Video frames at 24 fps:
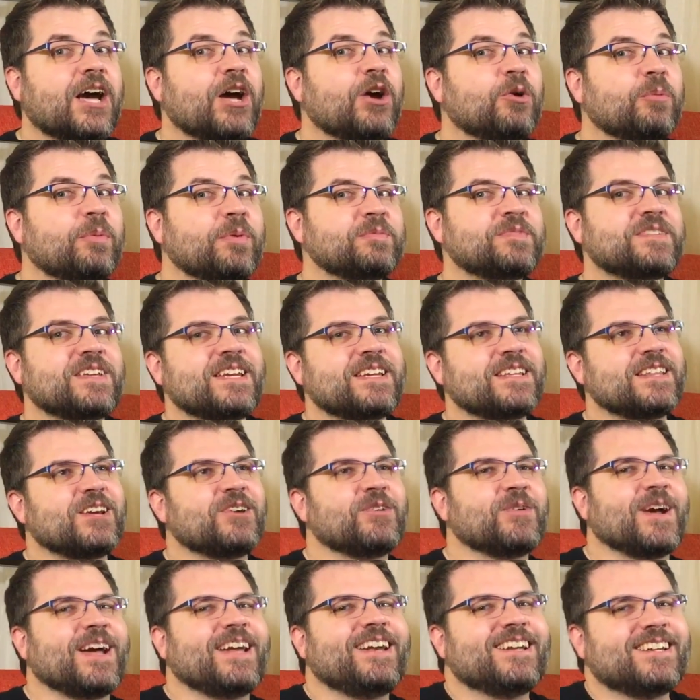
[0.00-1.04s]
I hope I'm saying
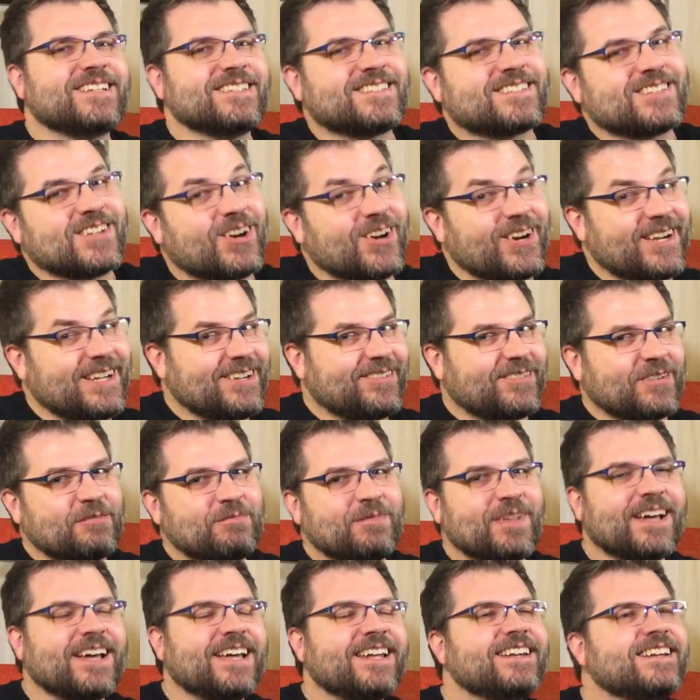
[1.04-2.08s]
that right. I'm sorry if I'm
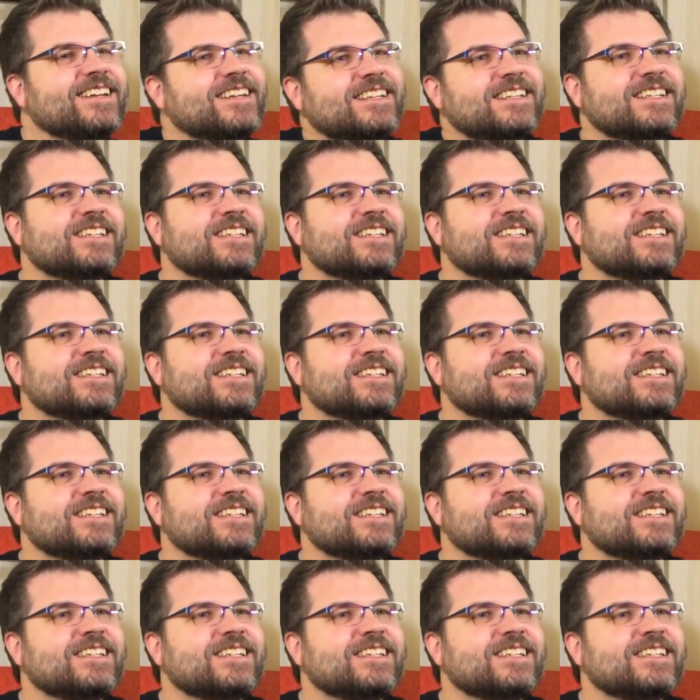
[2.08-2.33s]
not.